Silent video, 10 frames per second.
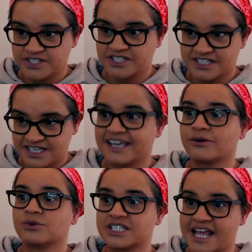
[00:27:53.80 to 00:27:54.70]
Kill
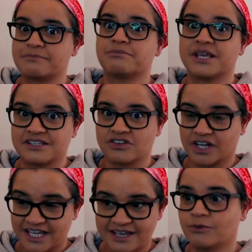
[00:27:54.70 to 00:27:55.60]
dead Peter.
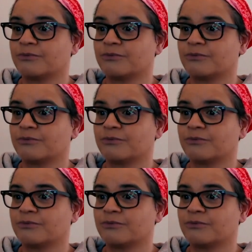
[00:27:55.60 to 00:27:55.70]
Kill